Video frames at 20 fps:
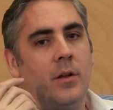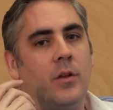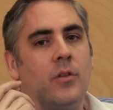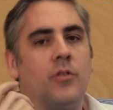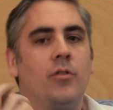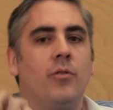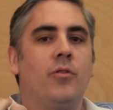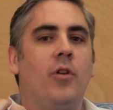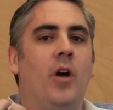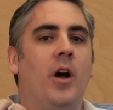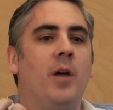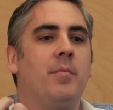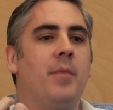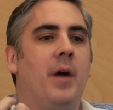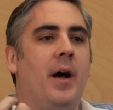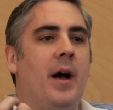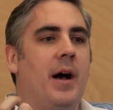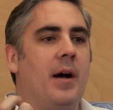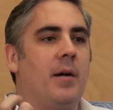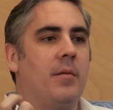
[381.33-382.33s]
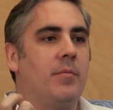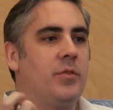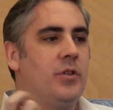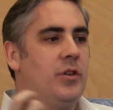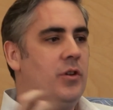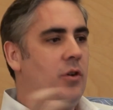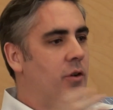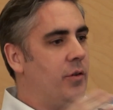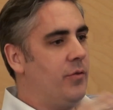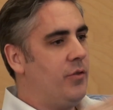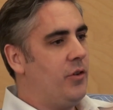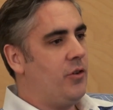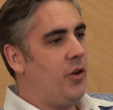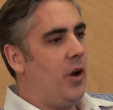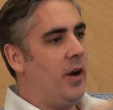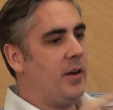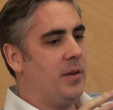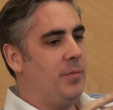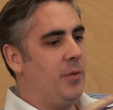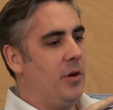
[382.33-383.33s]
So Tom, you've just
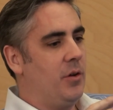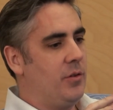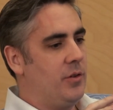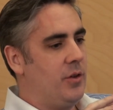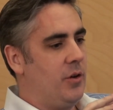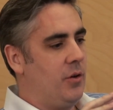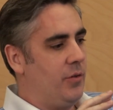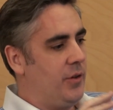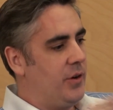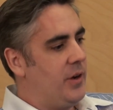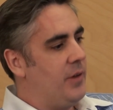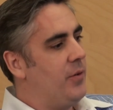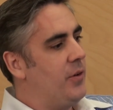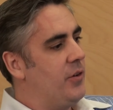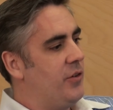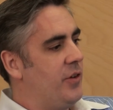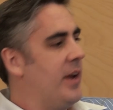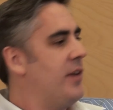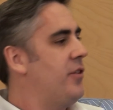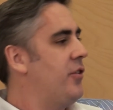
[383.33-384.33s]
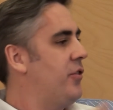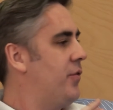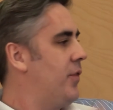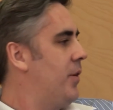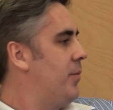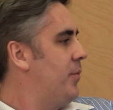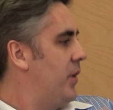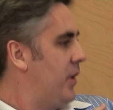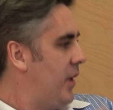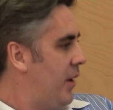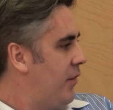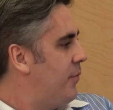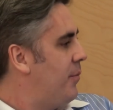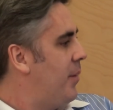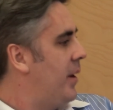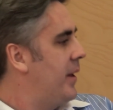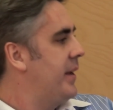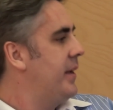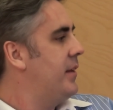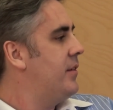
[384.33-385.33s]
talked about the different stages from the love
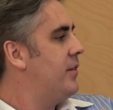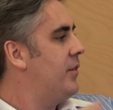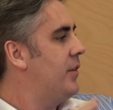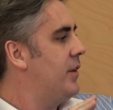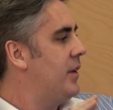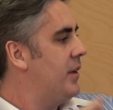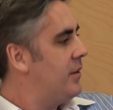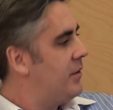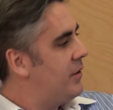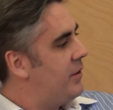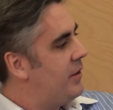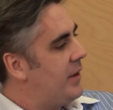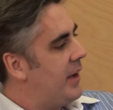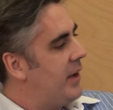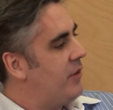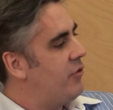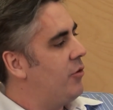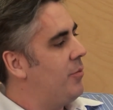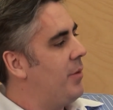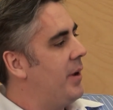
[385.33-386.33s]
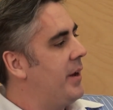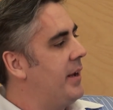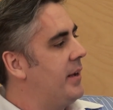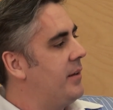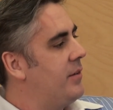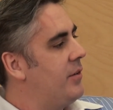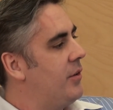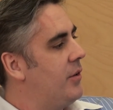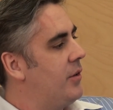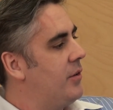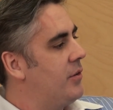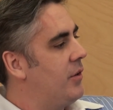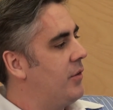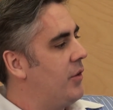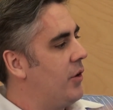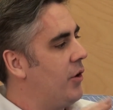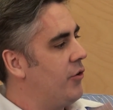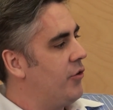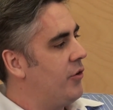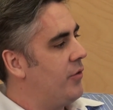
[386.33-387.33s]
money to the angel money to
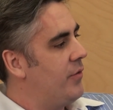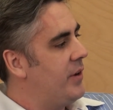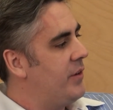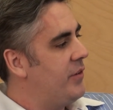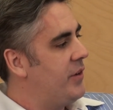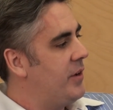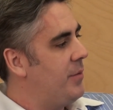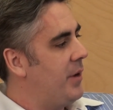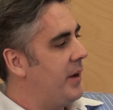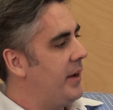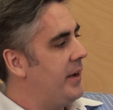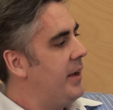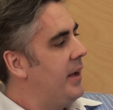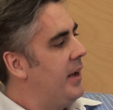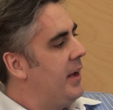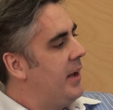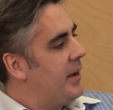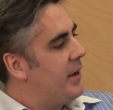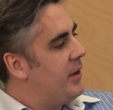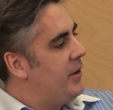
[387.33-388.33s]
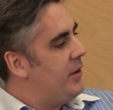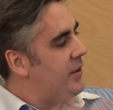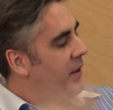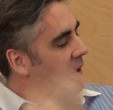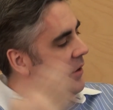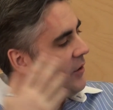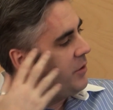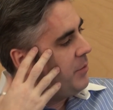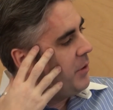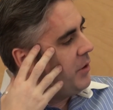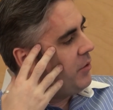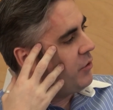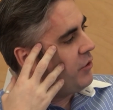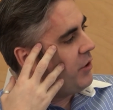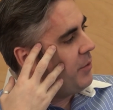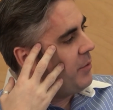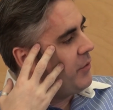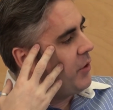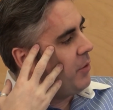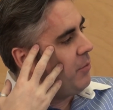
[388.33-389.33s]
the larger VC money. Can you tell us about
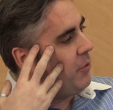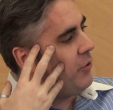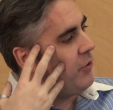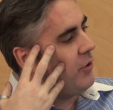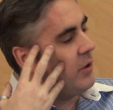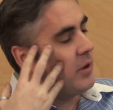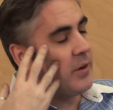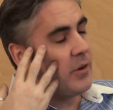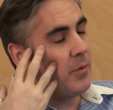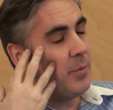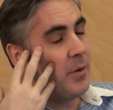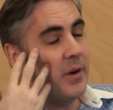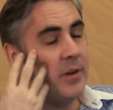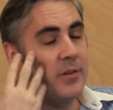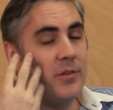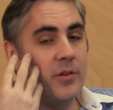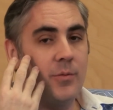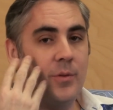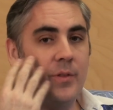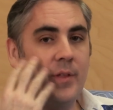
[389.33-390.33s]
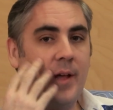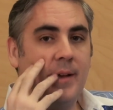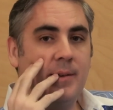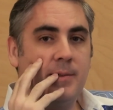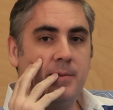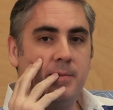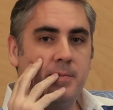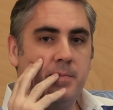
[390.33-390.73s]
some of your personal experiences with that?